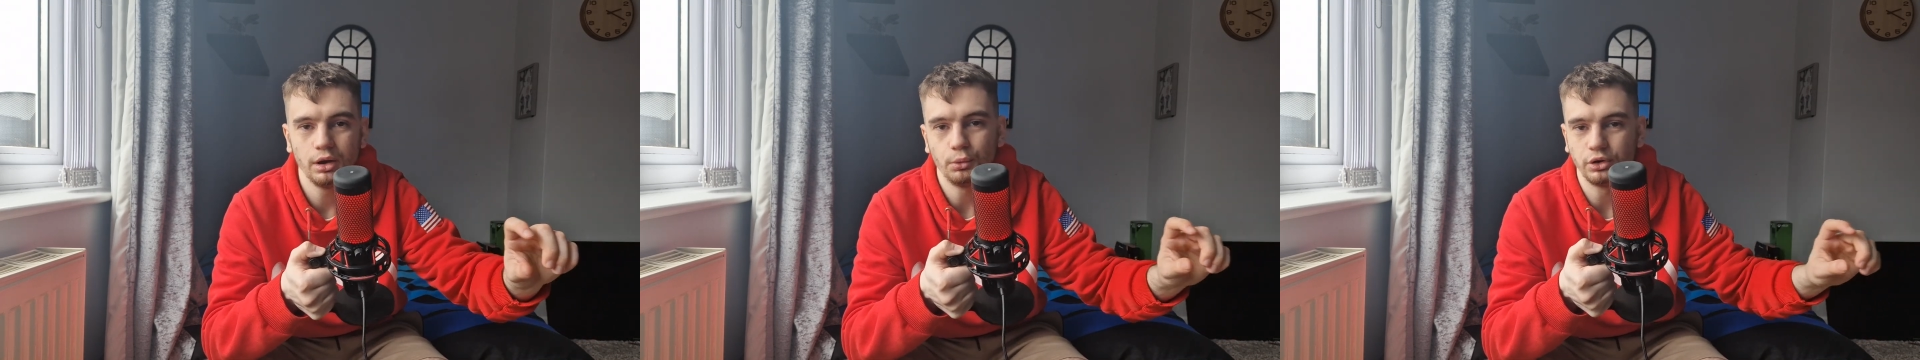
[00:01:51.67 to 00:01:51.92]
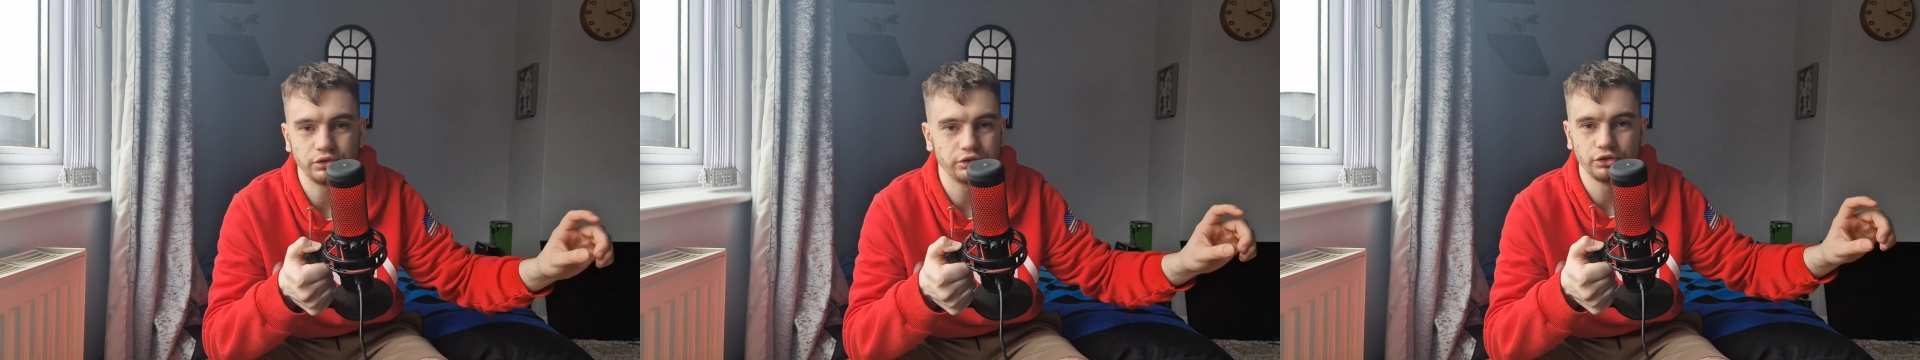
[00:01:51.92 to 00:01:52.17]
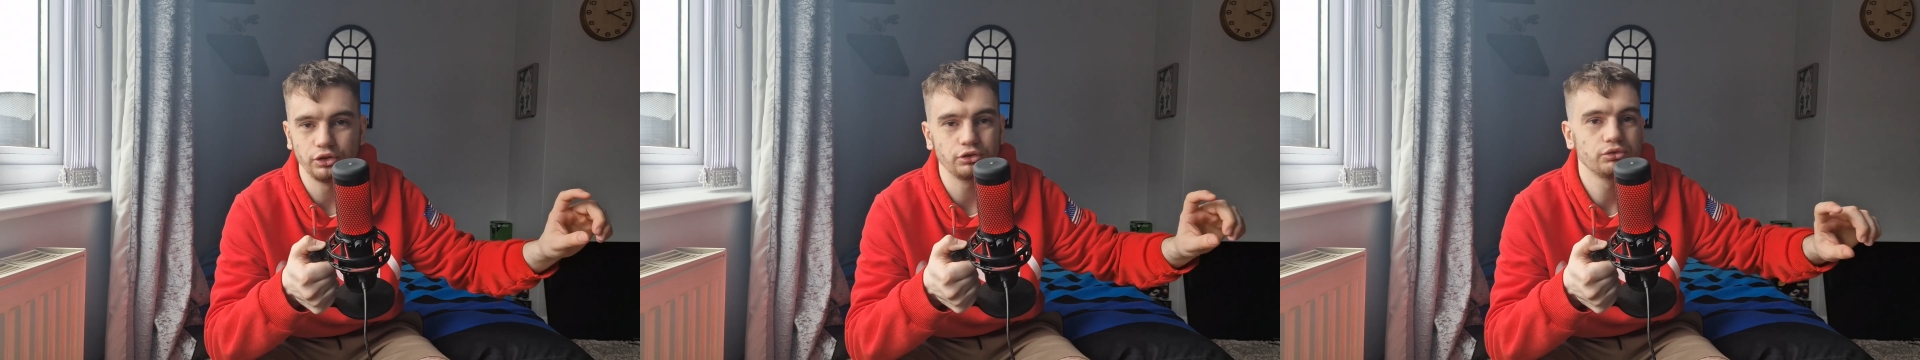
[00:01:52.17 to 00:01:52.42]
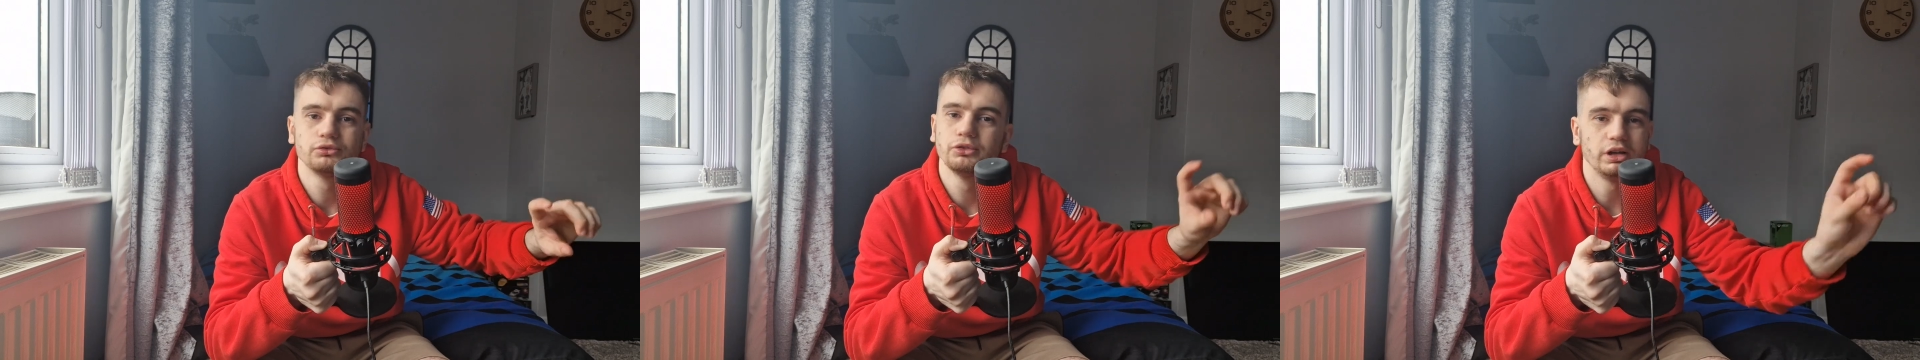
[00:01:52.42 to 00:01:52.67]
which is
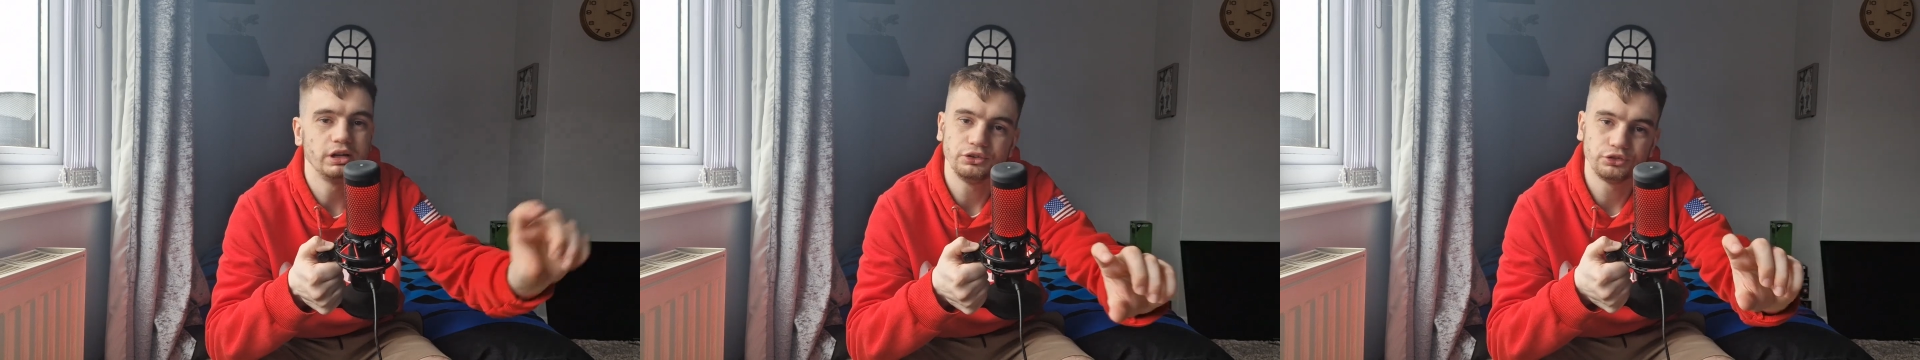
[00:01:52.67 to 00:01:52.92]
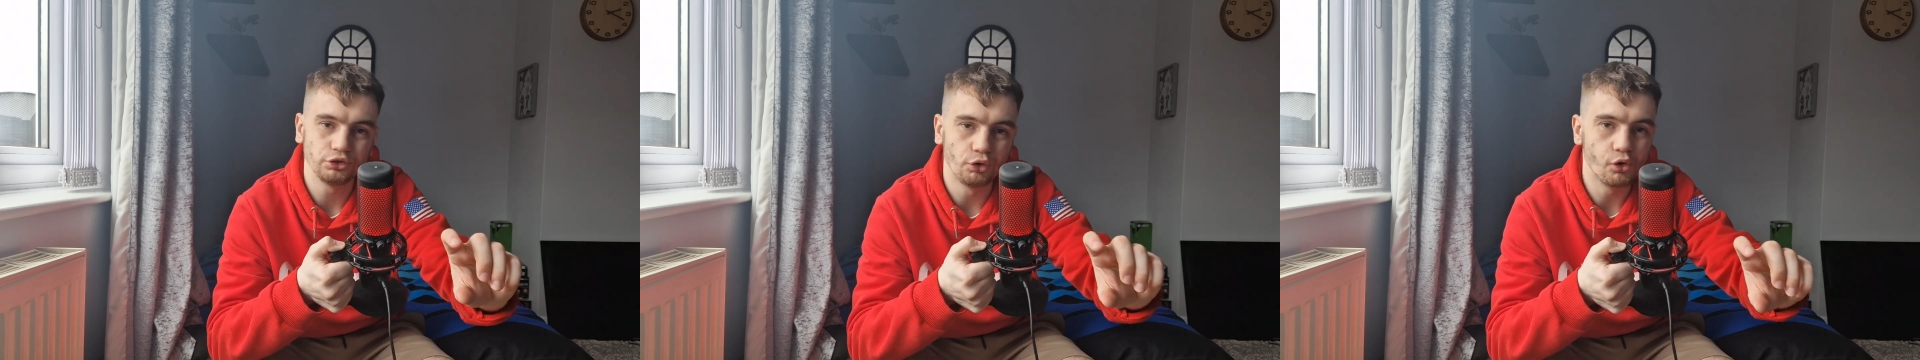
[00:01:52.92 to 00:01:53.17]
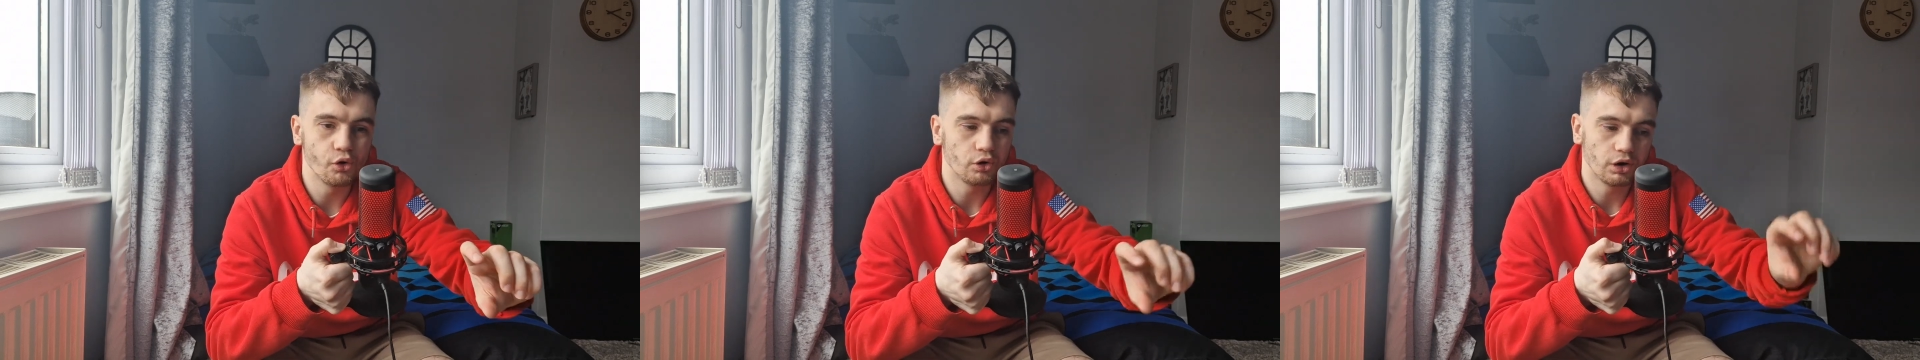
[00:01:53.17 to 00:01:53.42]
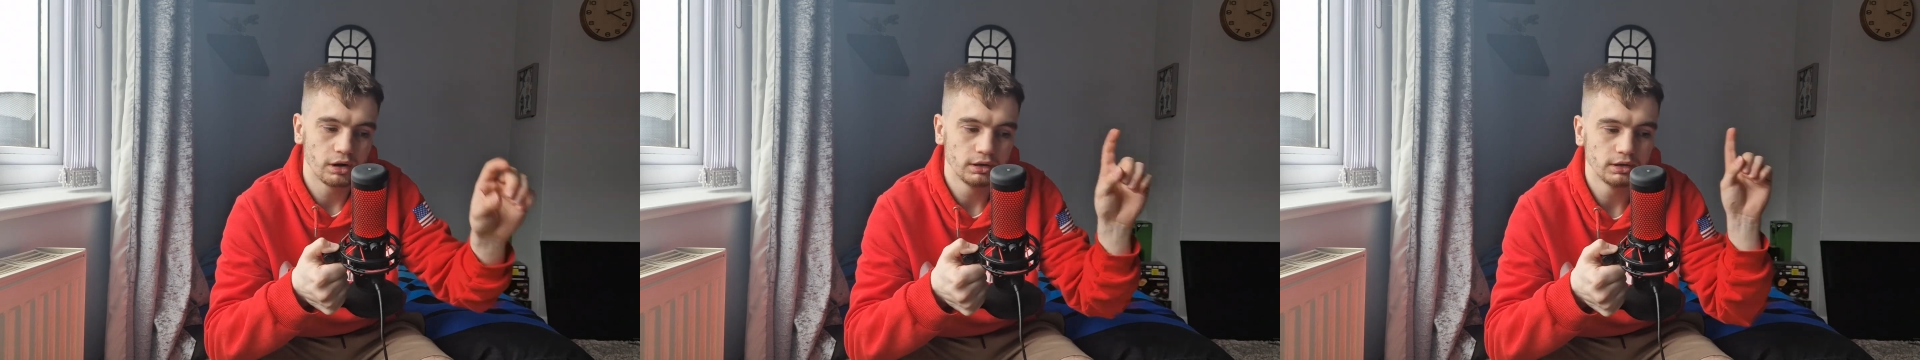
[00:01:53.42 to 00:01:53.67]
like really short,